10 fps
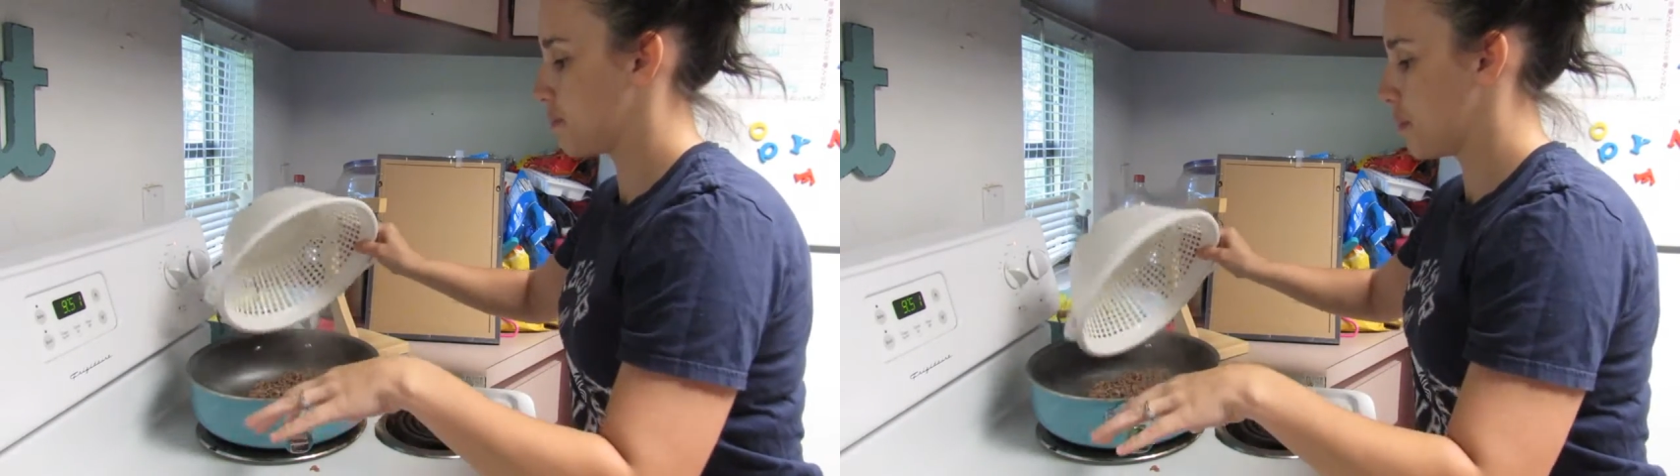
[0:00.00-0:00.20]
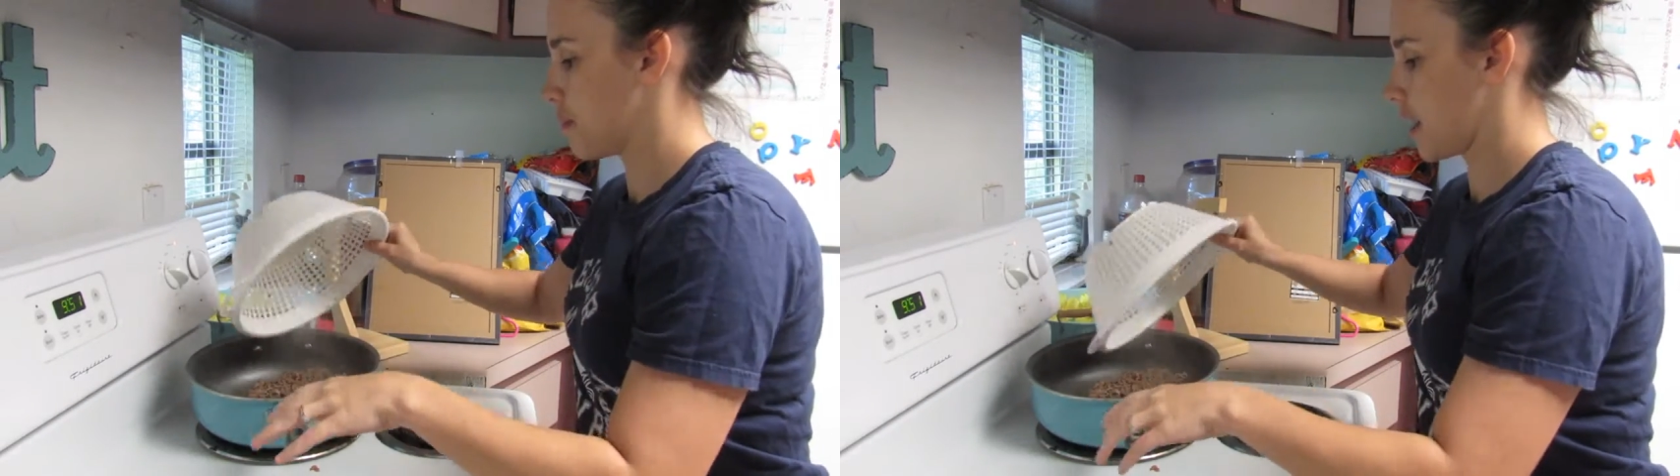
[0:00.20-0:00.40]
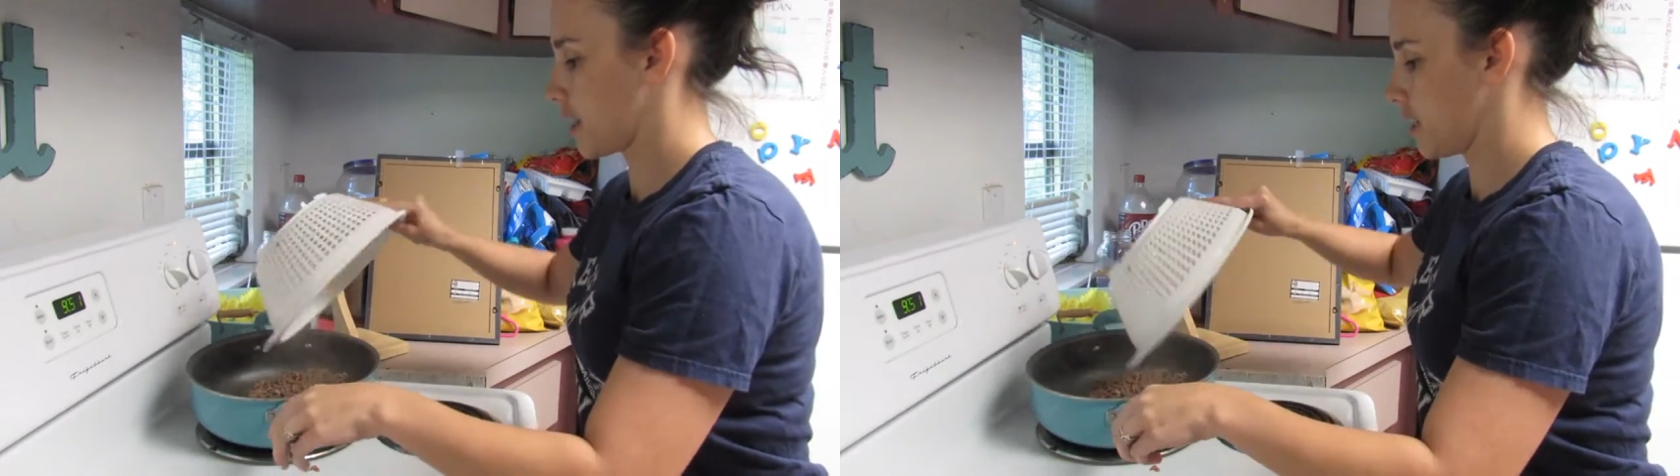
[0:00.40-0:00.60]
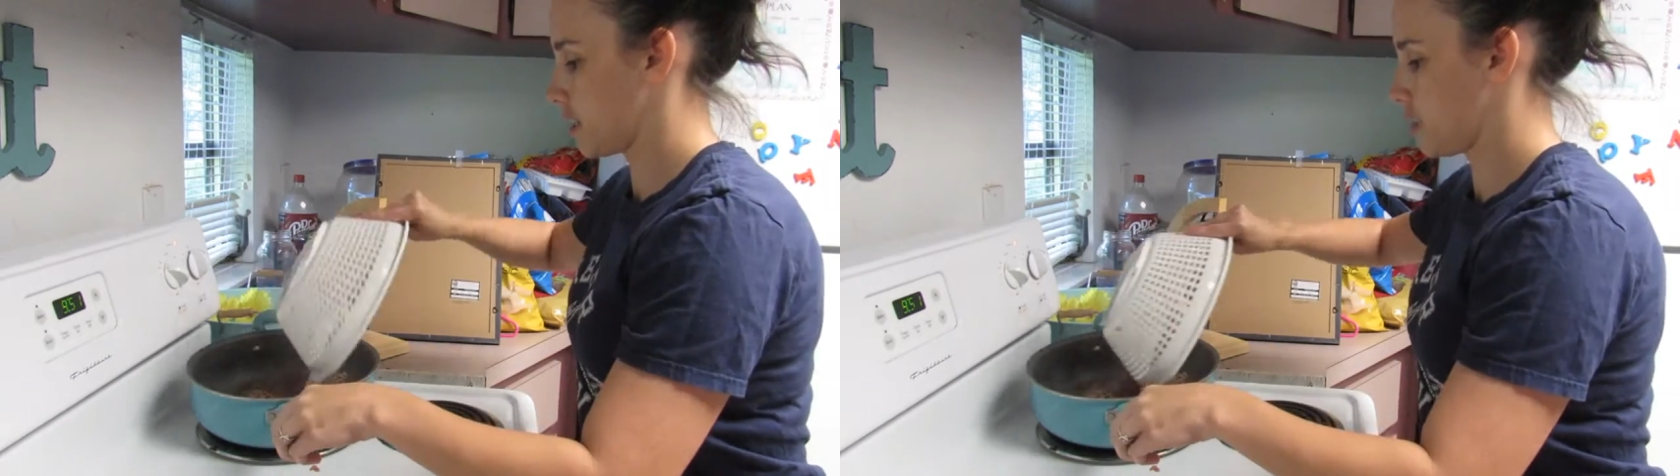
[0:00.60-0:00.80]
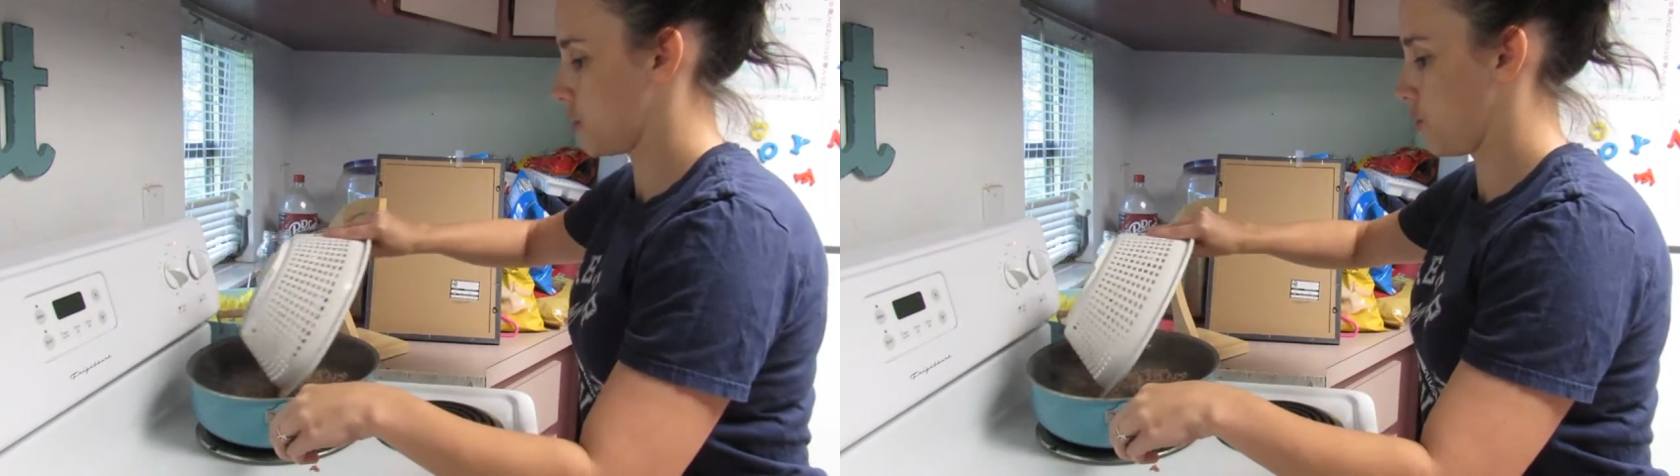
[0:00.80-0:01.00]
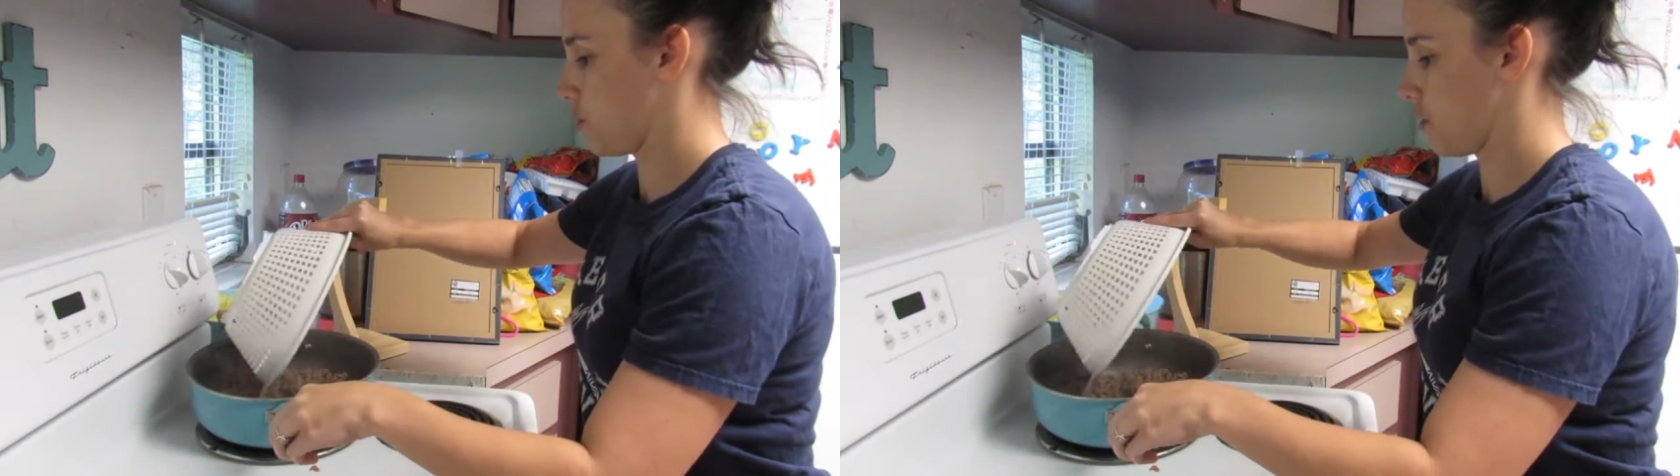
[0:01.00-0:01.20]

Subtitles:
but back into